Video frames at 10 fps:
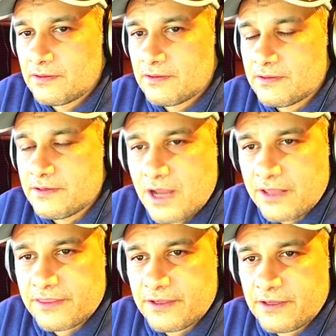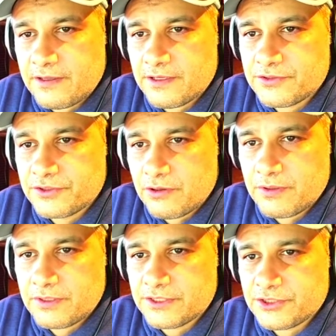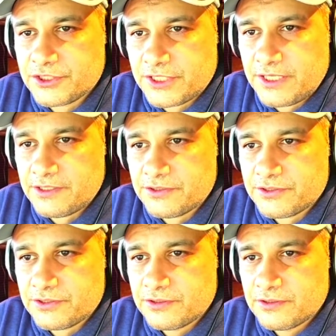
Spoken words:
Nothing is going to change